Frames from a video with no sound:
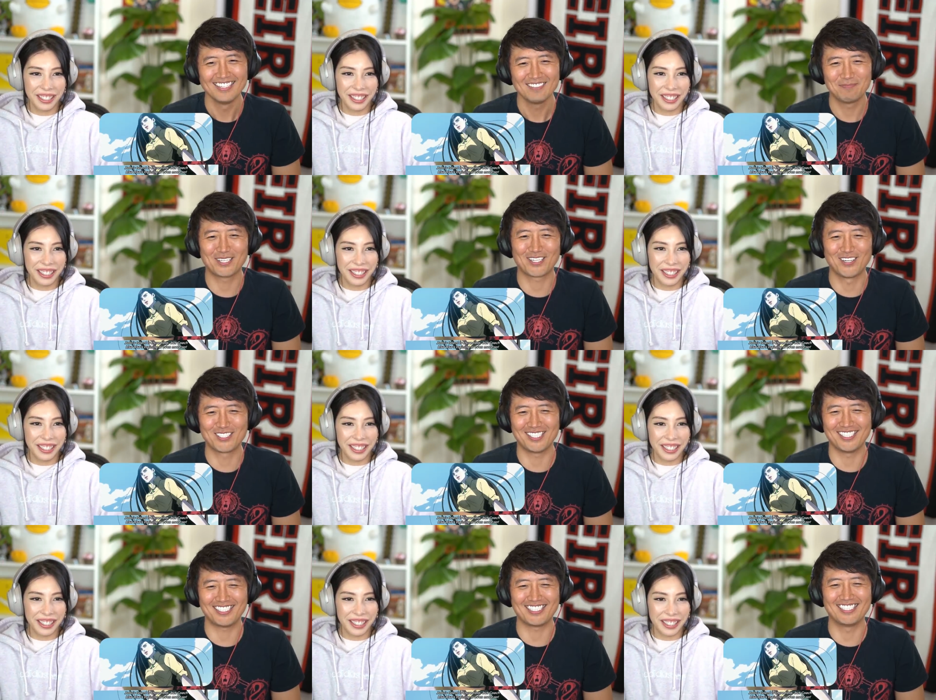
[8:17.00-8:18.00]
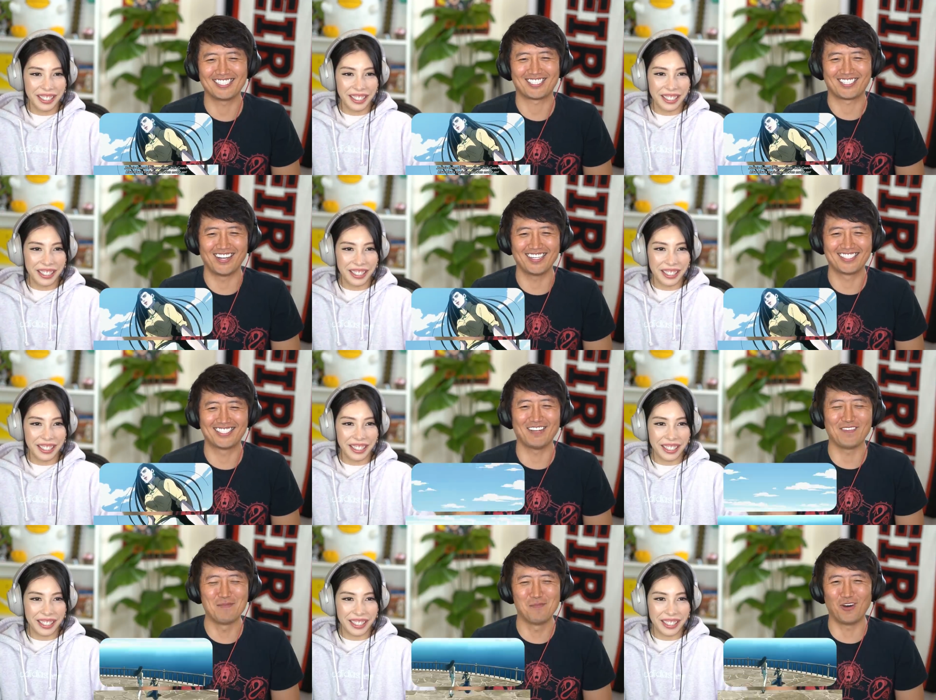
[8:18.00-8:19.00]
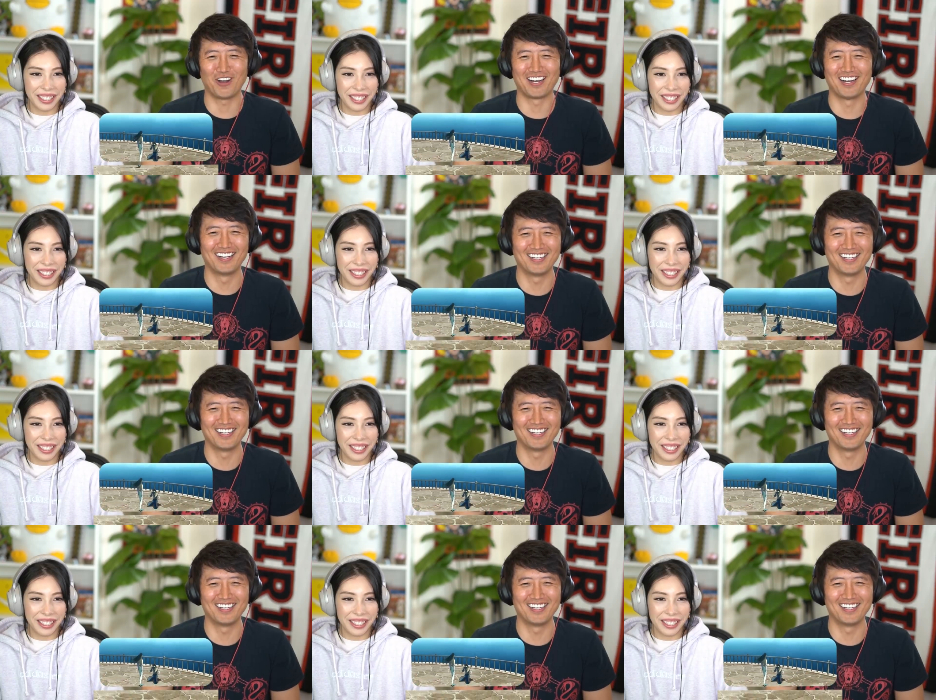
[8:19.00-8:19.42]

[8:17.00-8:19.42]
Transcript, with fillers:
Speaker 1: But Coach Lisa's training is even more!